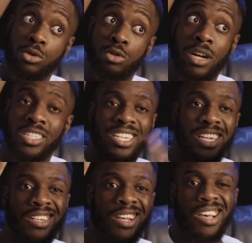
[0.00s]
too much,
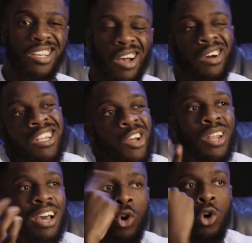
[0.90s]
then I'm going to know
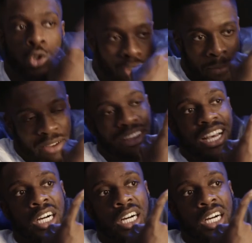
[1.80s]
that I've got you around my finger.